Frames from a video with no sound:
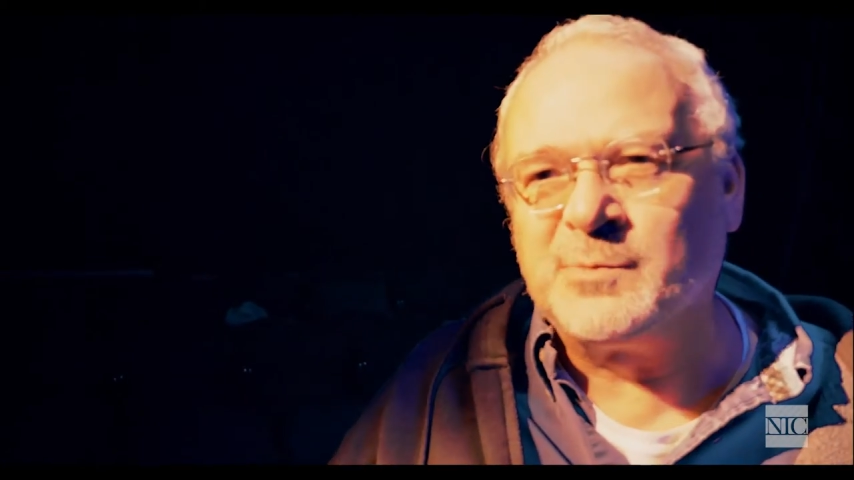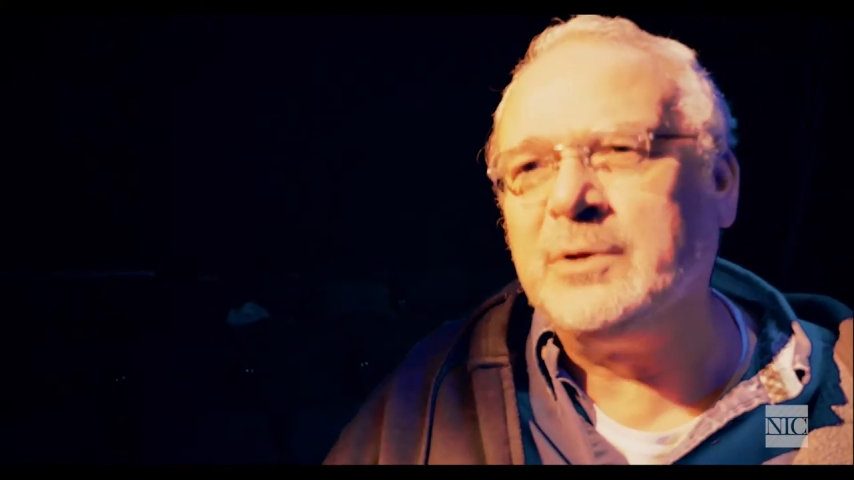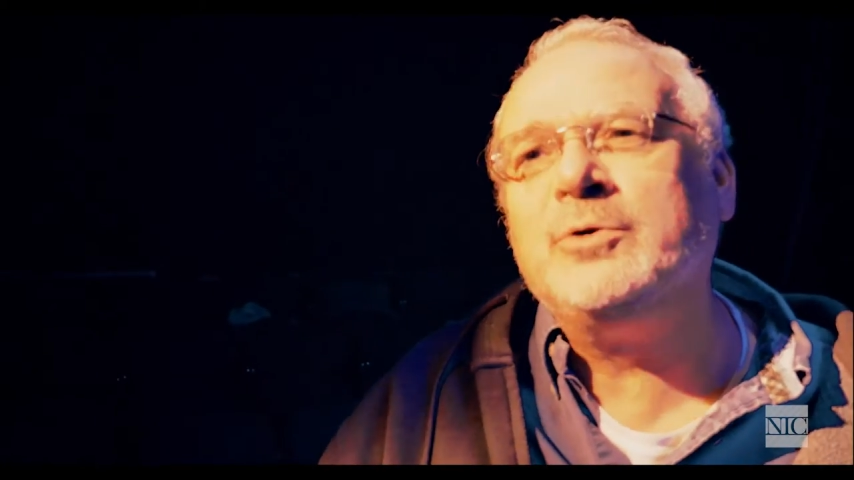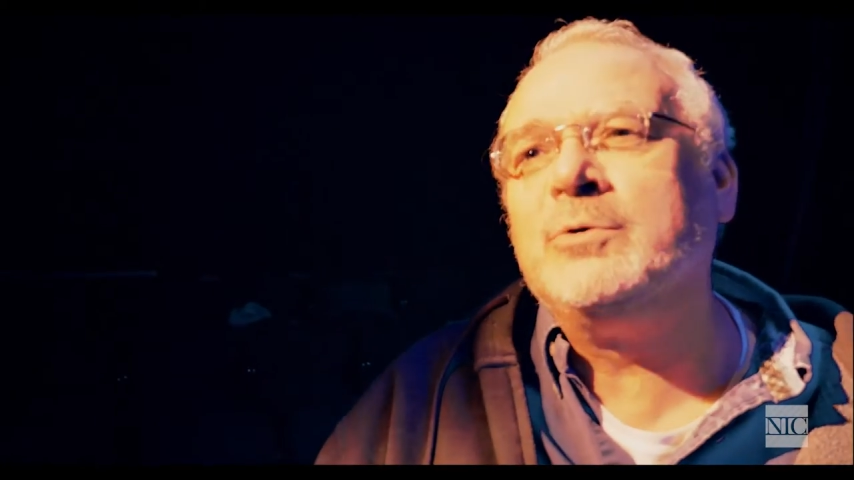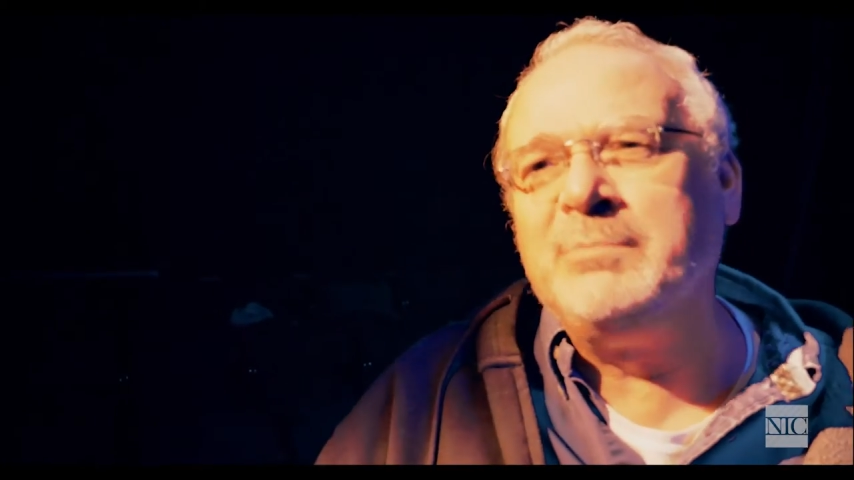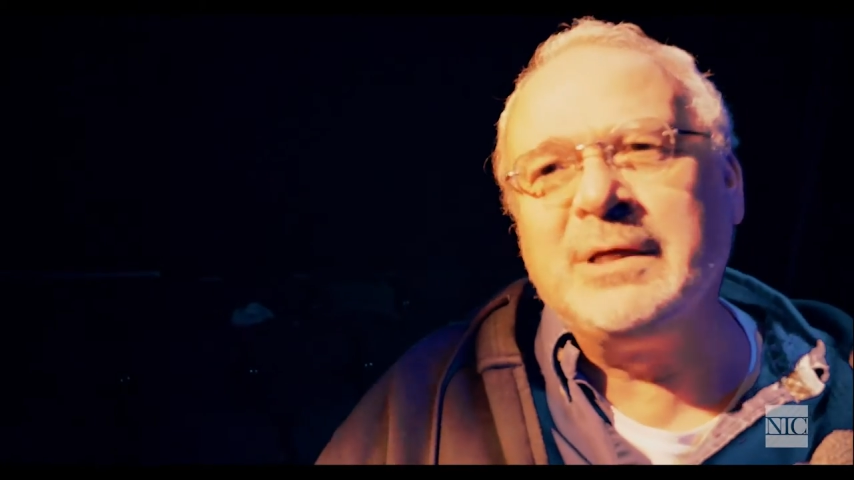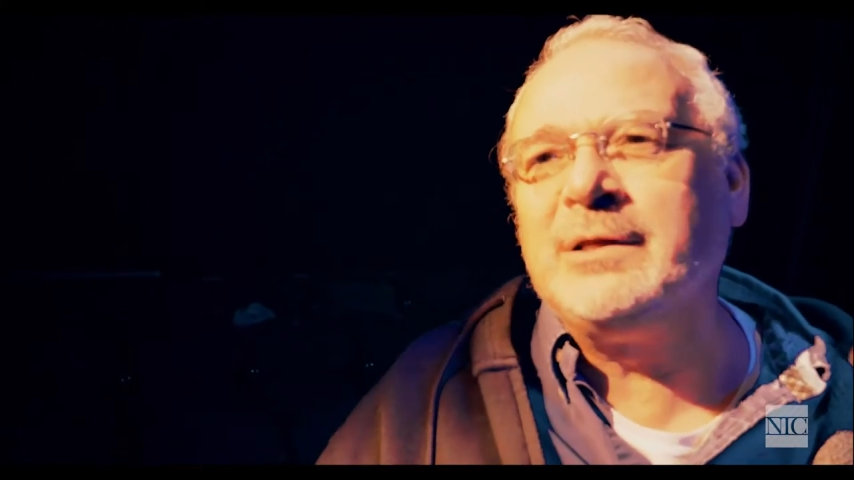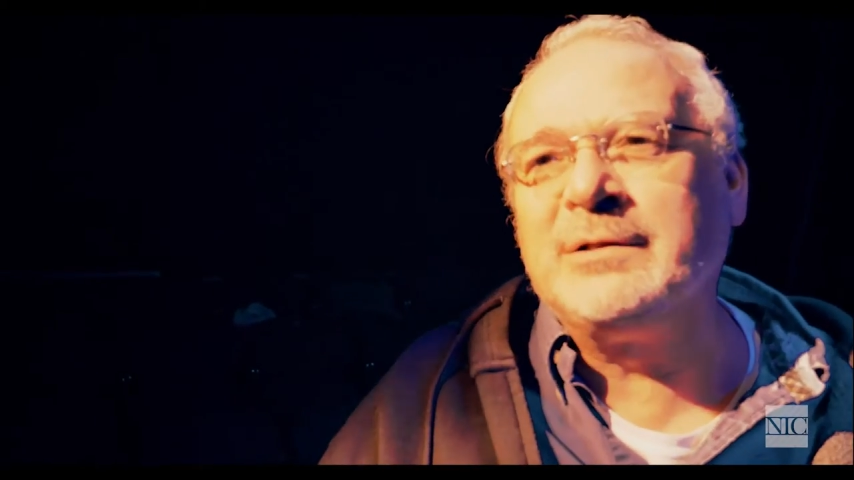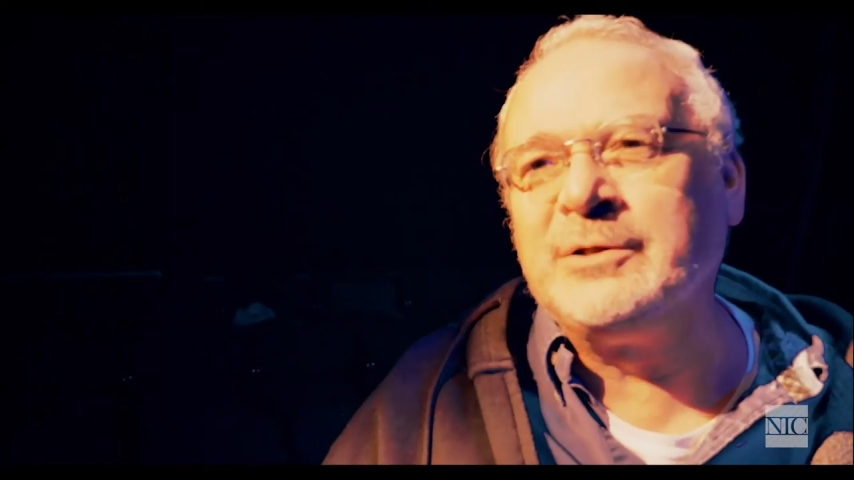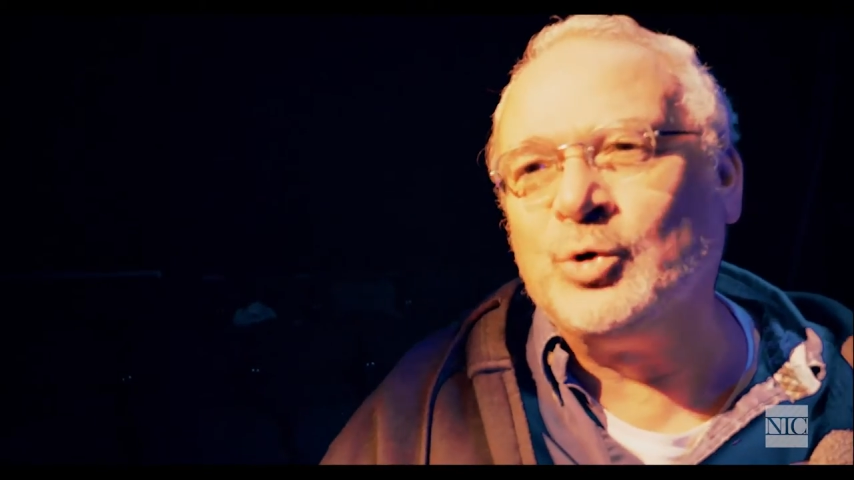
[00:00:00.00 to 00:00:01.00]
We knew
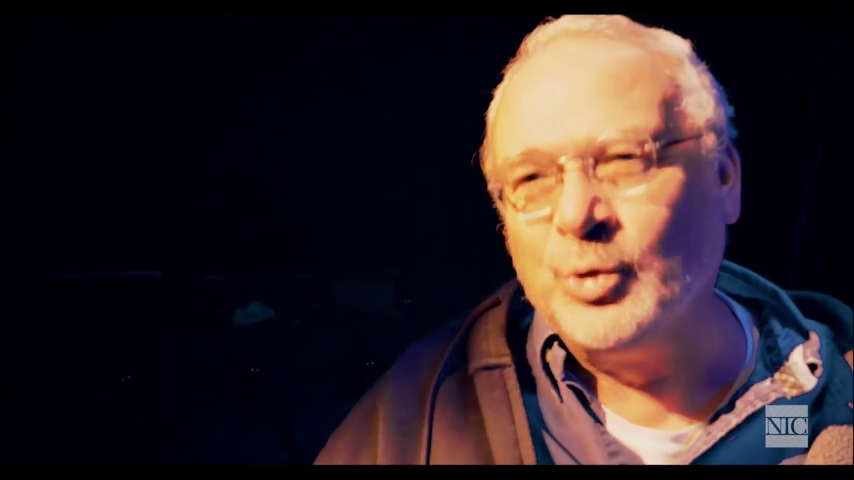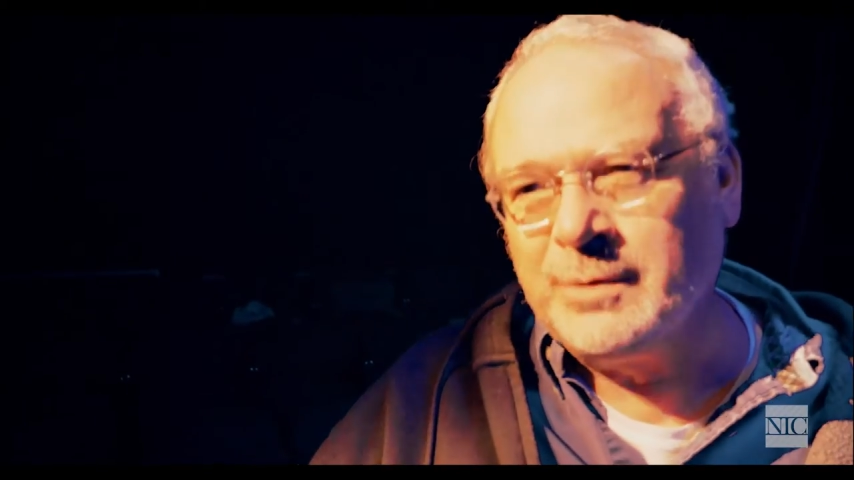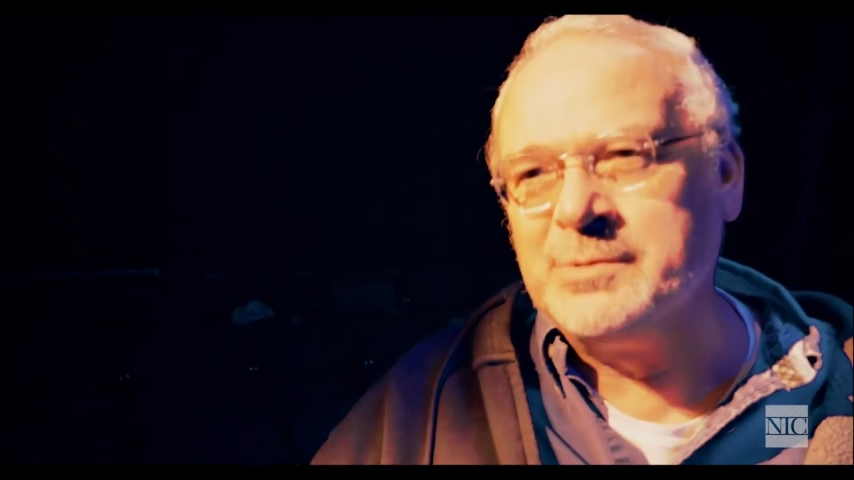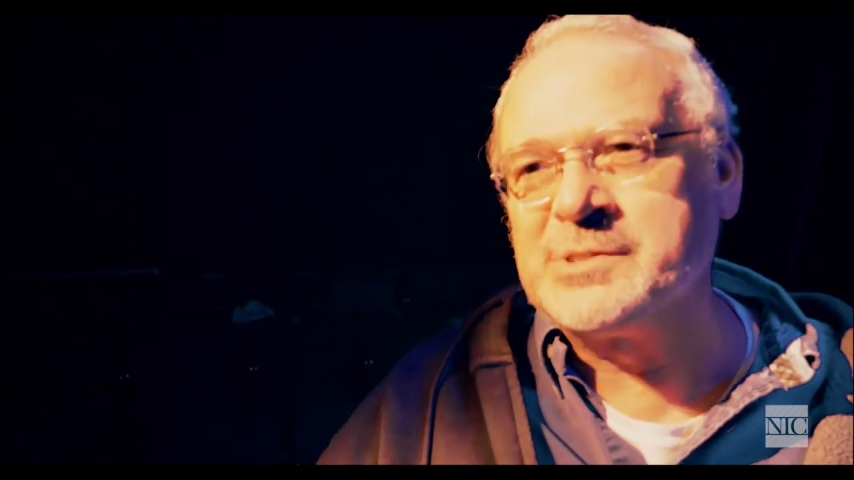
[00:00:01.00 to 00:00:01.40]
immediately who he was